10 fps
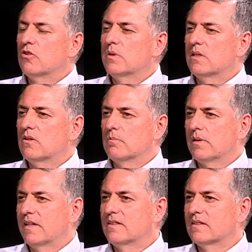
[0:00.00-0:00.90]
go into
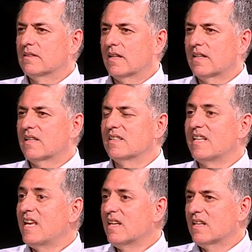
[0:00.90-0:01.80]
places like
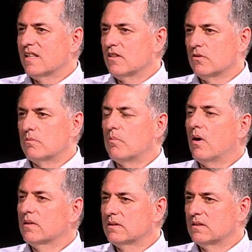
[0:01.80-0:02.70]
Connecticut or
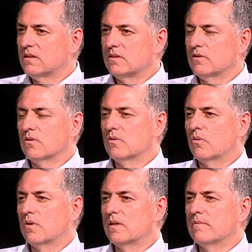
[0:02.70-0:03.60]
Boston
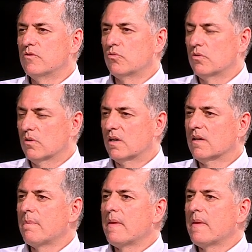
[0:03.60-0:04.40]
or mm-hmm. New York.